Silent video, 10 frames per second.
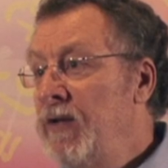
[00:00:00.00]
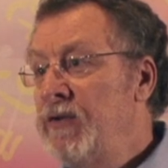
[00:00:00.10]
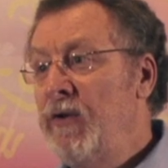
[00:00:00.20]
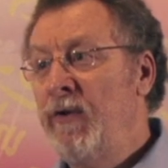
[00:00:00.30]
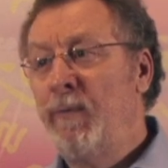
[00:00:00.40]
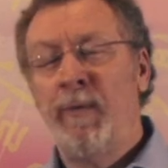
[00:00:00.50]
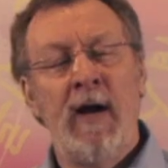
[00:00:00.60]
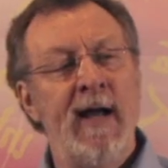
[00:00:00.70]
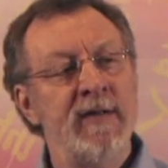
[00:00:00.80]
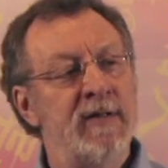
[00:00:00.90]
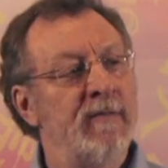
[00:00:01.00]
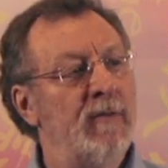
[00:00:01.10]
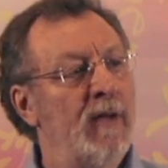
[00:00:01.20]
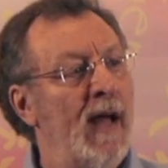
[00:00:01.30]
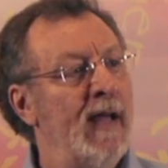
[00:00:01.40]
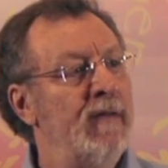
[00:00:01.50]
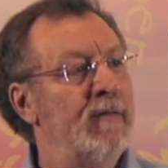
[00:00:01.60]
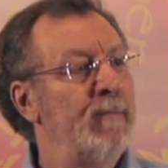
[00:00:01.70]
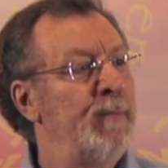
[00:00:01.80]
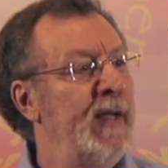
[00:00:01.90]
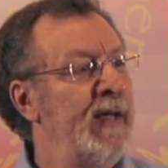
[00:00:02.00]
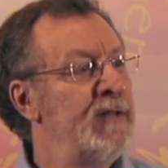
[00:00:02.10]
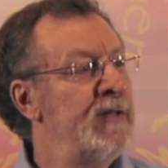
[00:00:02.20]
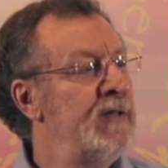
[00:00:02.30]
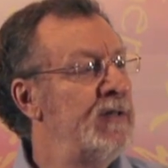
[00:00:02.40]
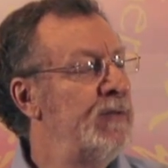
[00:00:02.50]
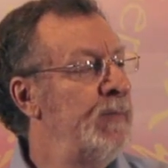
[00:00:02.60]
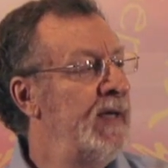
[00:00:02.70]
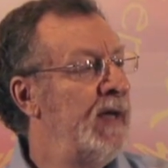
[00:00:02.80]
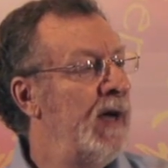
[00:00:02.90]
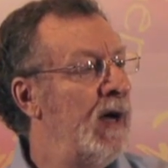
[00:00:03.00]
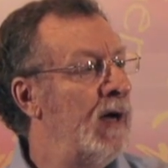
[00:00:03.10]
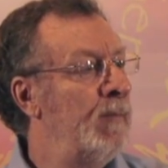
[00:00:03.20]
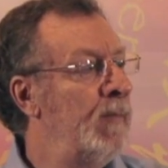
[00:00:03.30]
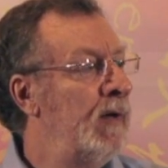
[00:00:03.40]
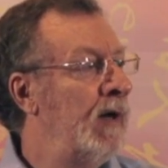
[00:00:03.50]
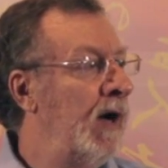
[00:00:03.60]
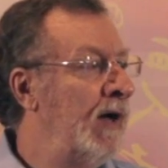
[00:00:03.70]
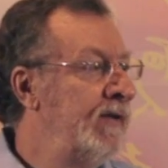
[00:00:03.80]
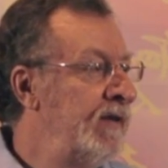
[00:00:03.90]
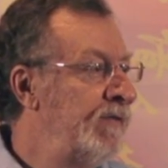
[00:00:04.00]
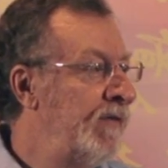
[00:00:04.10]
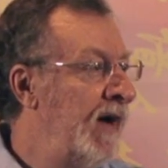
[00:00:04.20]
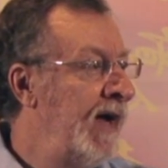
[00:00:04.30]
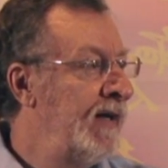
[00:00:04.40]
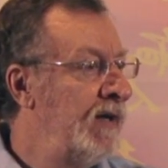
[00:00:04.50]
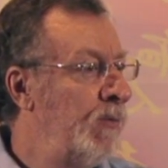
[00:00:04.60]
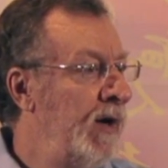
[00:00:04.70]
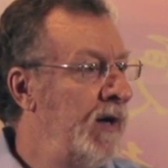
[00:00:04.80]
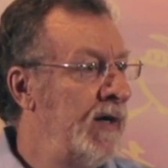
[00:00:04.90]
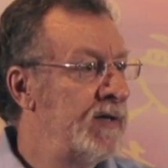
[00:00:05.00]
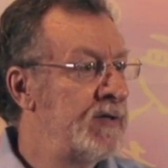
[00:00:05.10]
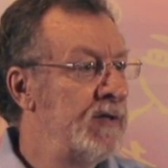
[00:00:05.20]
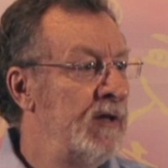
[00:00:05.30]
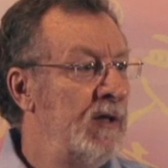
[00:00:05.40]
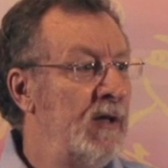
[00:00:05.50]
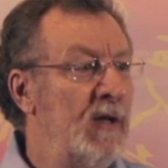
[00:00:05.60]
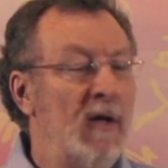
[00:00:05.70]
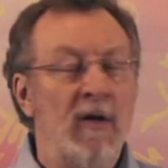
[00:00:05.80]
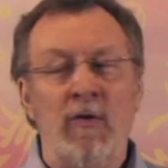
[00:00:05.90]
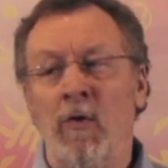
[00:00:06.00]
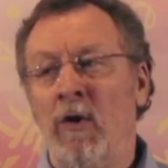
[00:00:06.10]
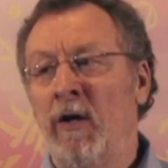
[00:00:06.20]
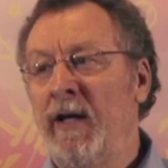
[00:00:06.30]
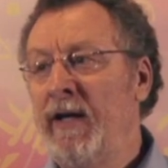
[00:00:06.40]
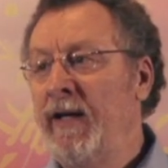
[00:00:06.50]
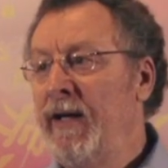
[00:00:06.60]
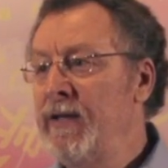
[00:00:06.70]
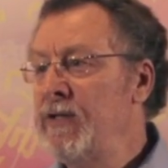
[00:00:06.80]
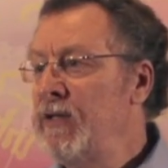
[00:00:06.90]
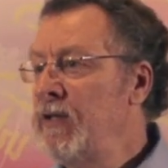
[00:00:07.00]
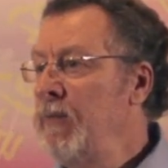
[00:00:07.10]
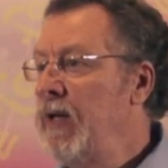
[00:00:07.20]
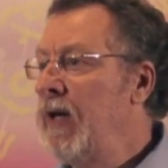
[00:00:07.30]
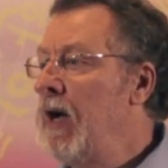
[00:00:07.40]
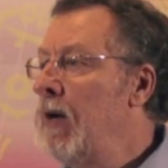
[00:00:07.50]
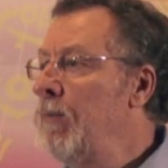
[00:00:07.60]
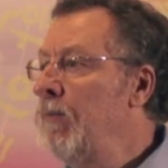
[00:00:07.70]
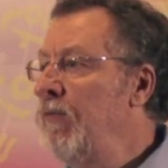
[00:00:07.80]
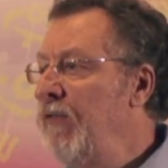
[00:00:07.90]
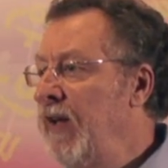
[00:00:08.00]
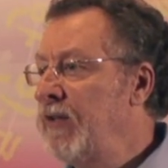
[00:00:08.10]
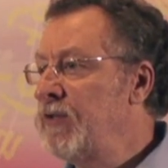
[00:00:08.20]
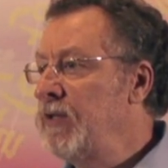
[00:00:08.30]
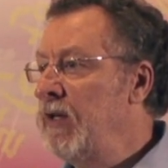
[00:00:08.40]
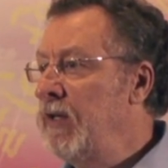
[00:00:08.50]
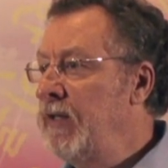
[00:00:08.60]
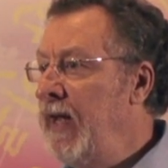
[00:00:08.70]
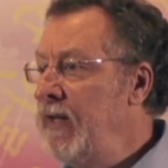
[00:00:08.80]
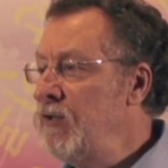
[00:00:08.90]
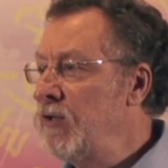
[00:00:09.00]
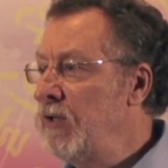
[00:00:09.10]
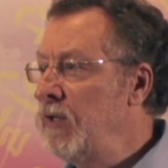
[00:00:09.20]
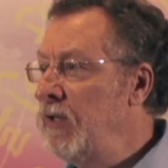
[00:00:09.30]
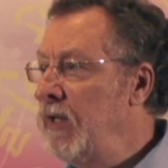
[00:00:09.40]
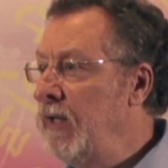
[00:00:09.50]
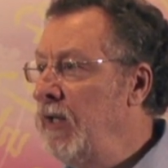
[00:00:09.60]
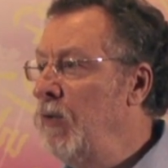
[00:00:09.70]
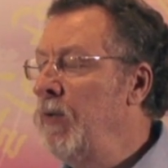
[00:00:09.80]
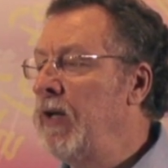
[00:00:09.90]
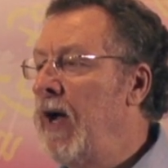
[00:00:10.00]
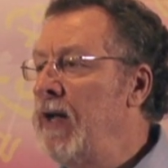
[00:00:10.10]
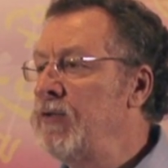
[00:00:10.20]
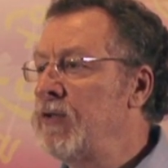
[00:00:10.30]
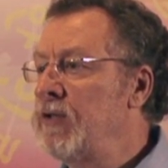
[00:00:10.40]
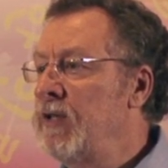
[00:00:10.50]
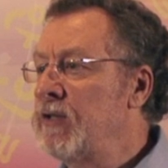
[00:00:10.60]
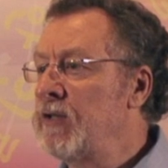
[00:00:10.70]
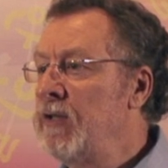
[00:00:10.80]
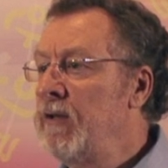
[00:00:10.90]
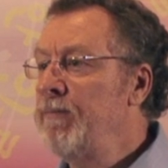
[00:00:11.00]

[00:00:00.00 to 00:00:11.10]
So the prize of life isn't to become undefined awareness, nor is it to become fixed attention in human consciousness.